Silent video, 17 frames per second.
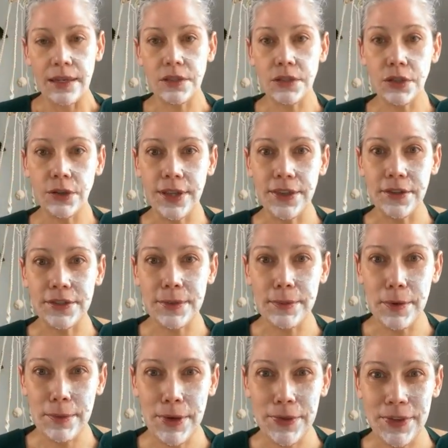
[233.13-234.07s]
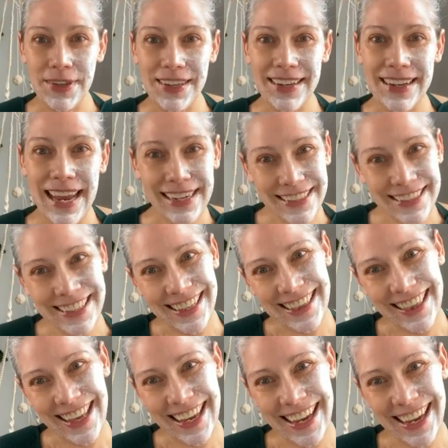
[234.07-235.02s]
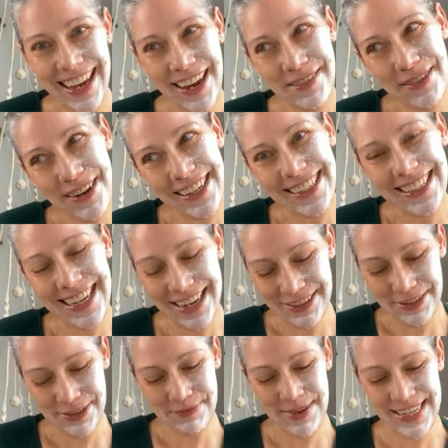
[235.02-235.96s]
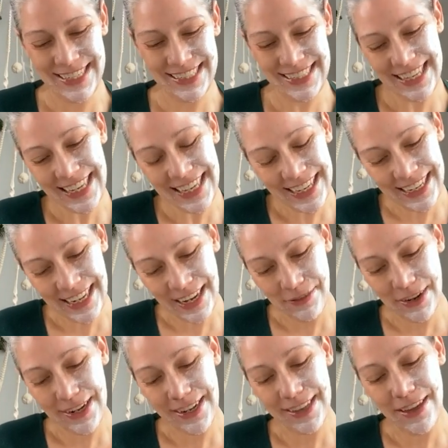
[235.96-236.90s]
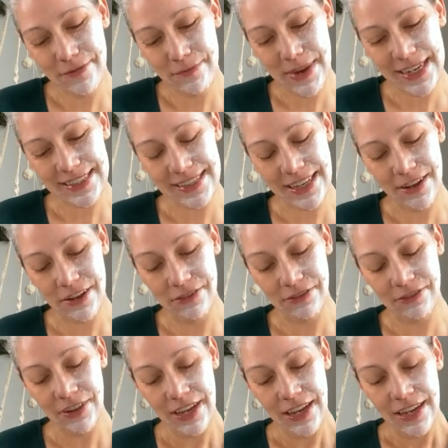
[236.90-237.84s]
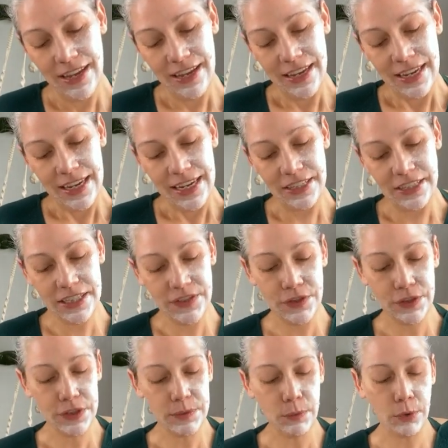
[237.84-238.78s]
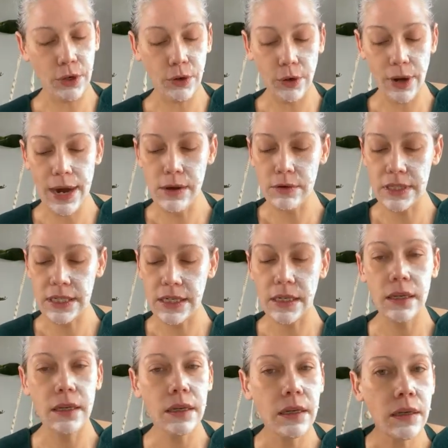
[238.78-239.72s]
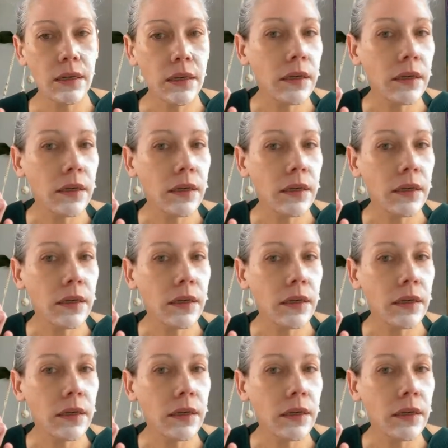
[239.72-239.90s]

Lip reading: And two, there's something about the connection. Like, I want to touch my skin. I want to love myself. It just feels more grounded.